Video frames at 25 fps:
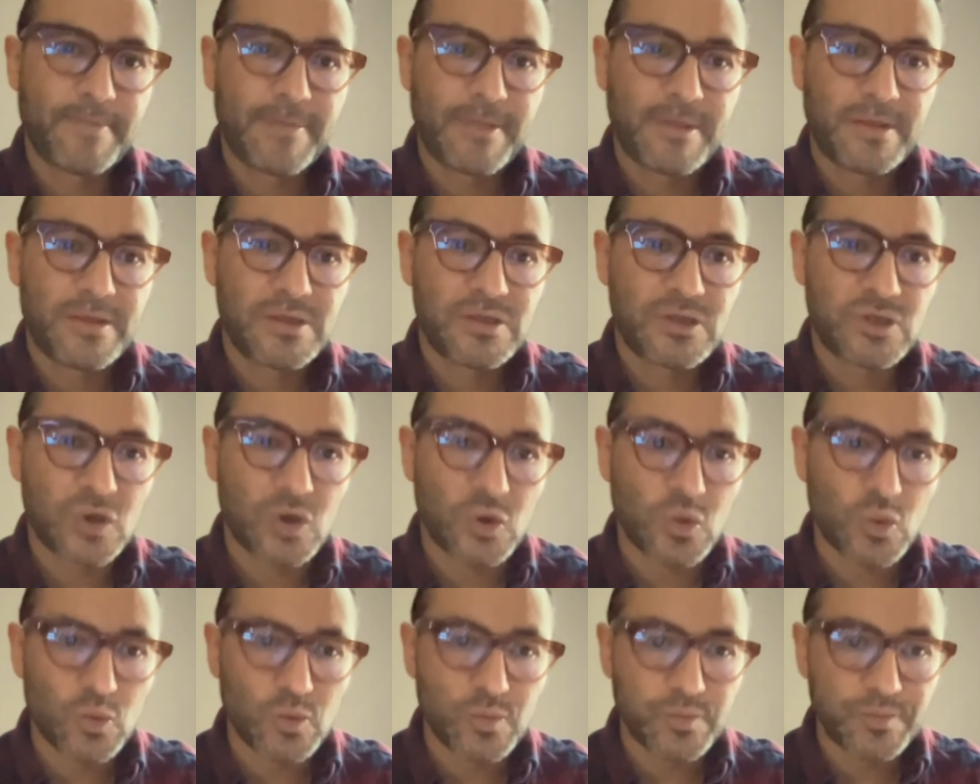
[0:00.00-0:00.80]

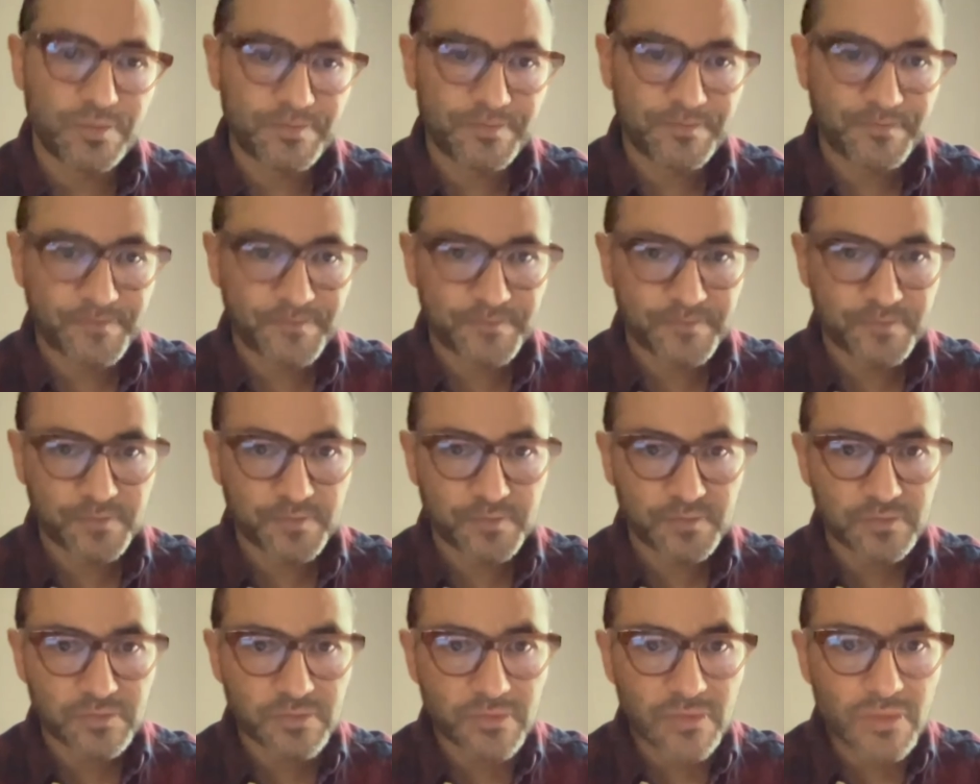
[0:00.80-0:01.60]
So
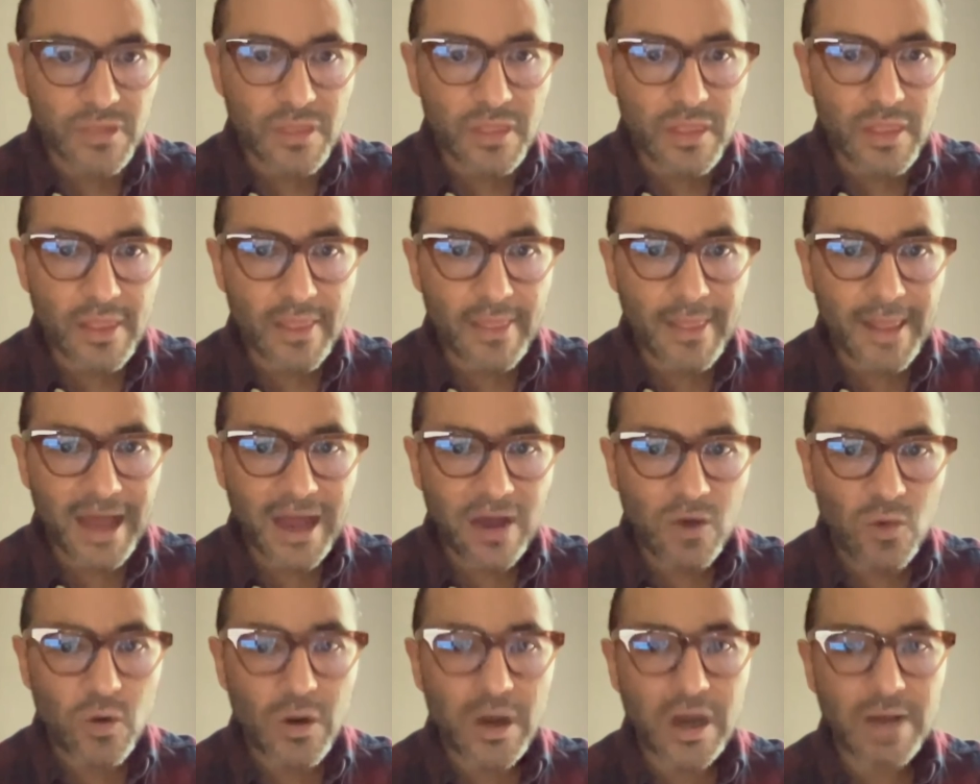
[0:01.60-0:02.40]

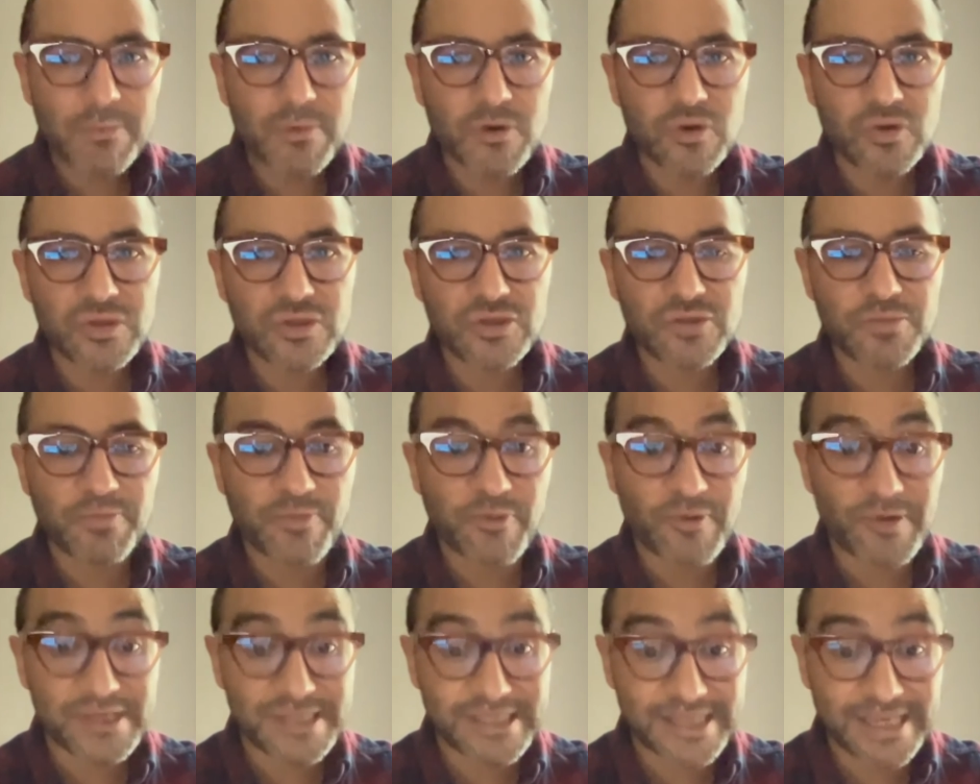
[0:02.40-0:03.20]
now I'm going to
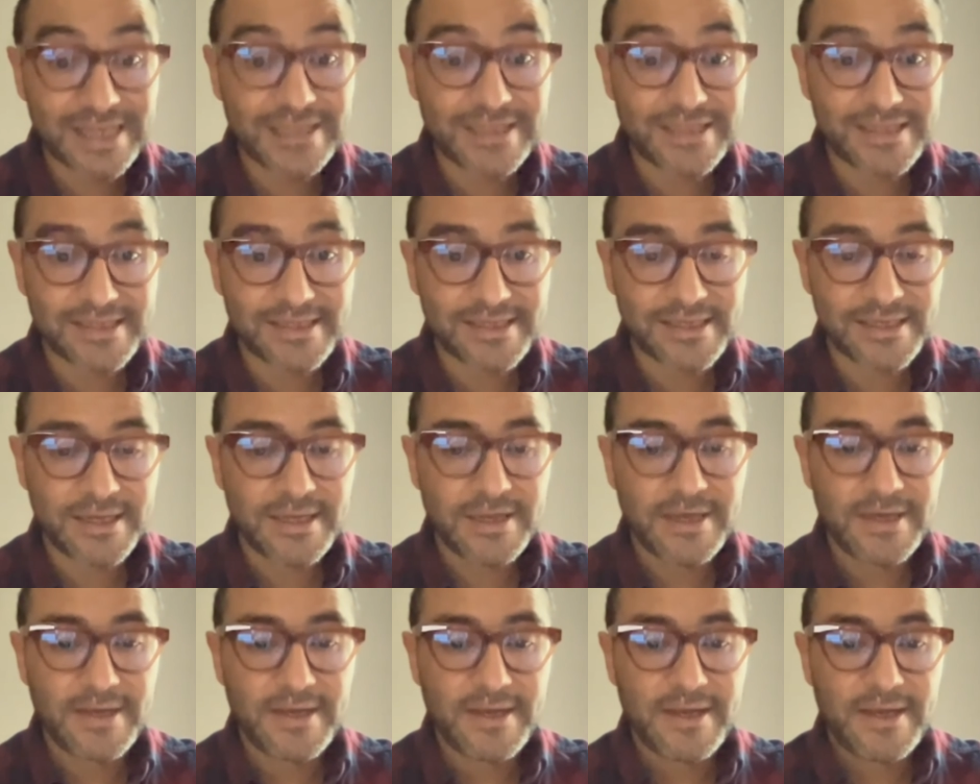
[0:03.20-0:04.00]
present
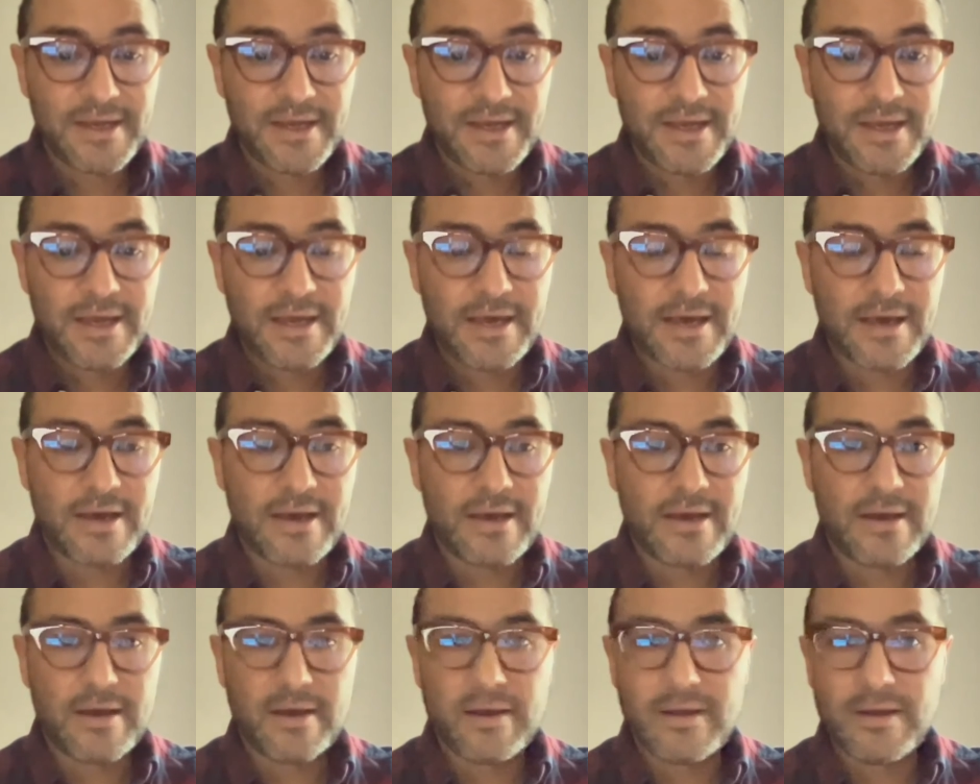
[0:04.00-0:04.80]

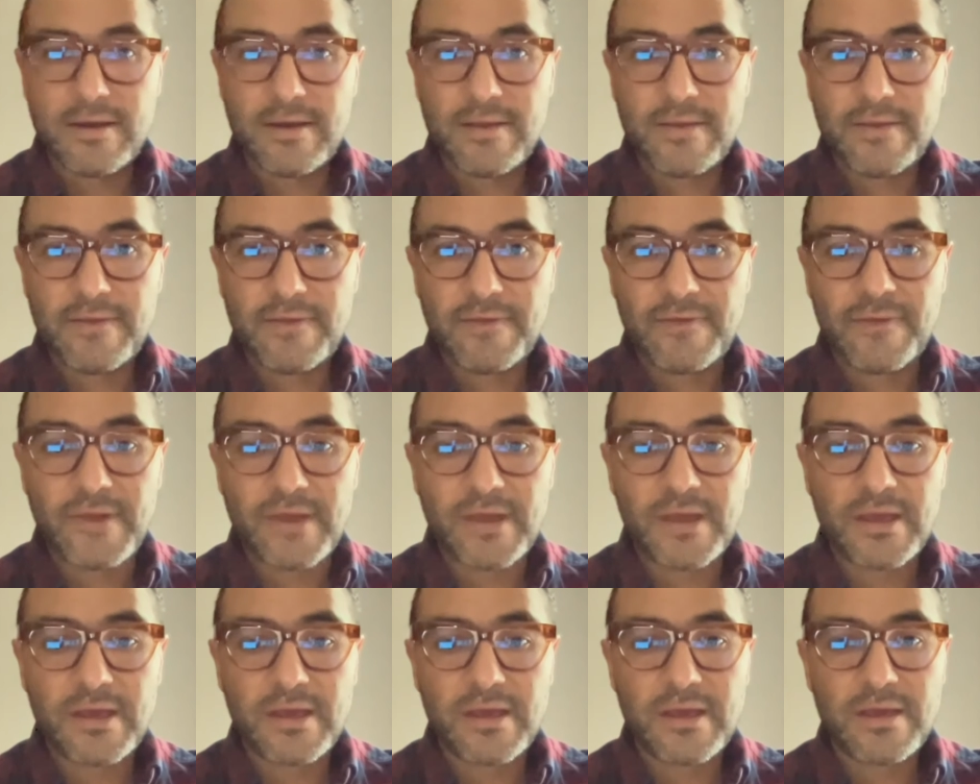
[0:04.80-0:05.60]

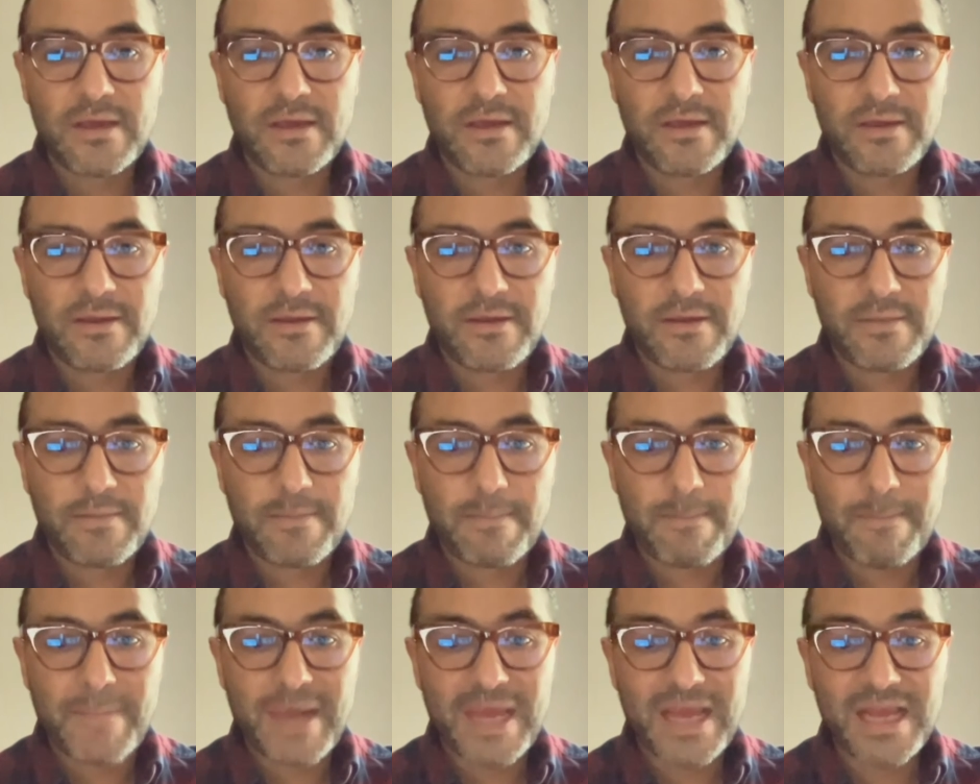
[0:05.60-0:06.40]
the
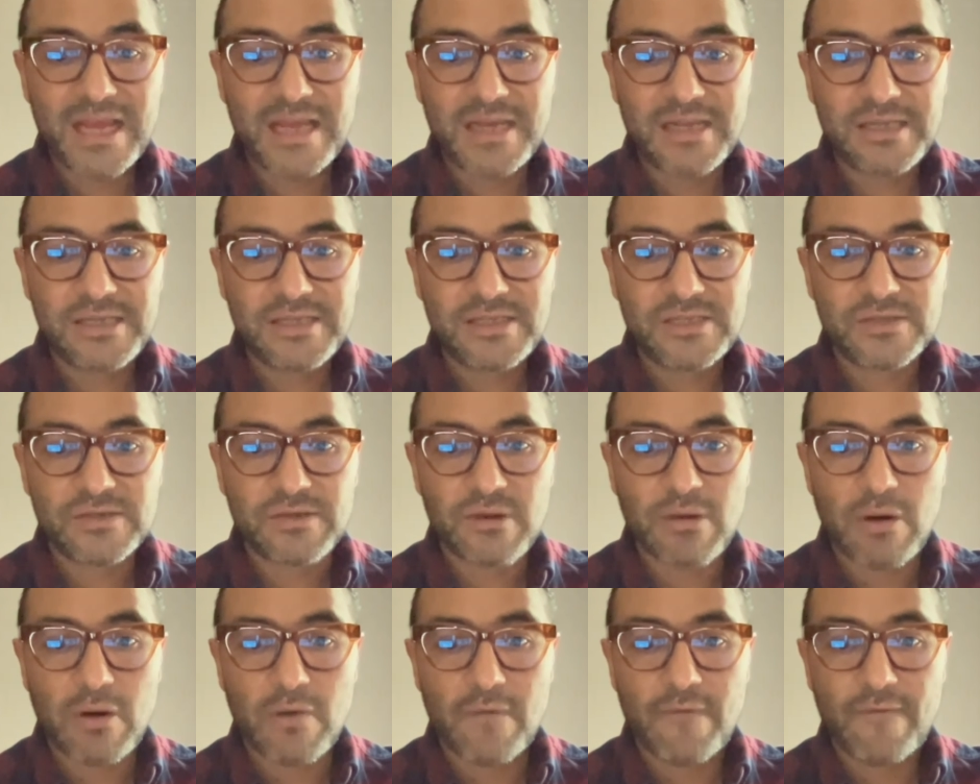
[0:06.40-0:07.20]
mechanism
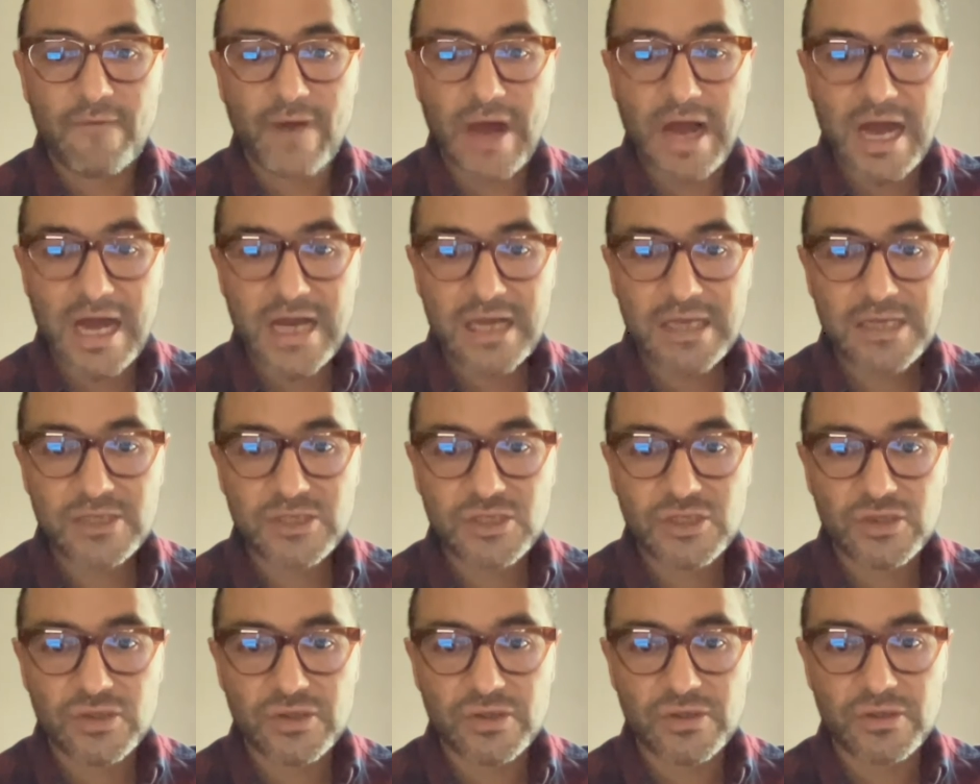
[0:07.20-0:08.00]
of
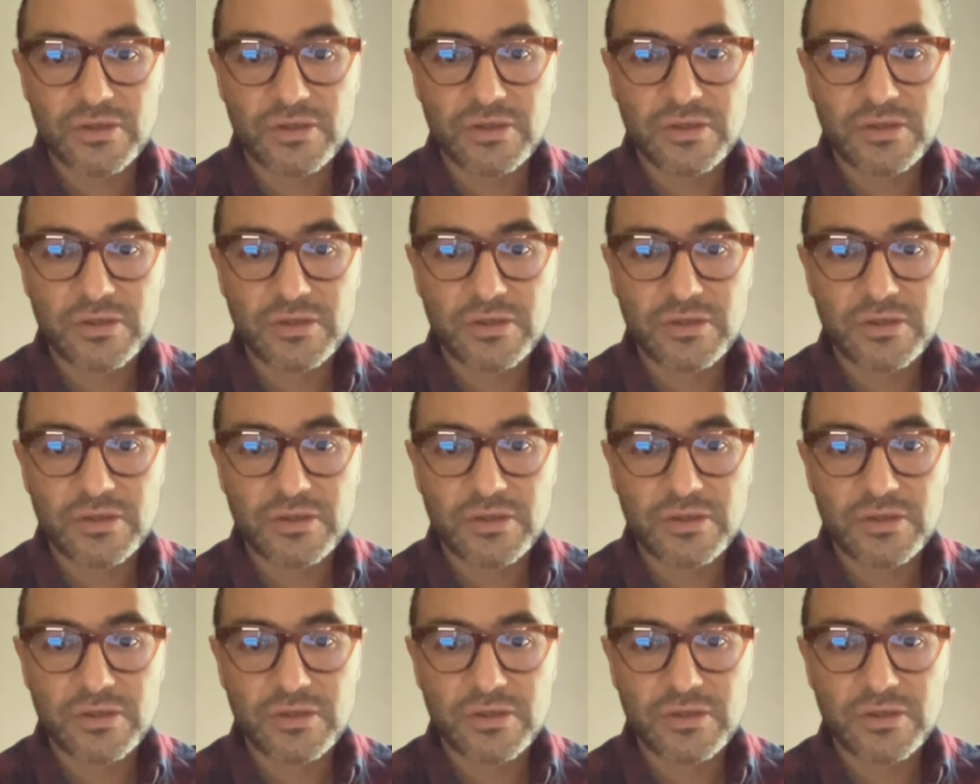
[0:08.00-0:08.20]
action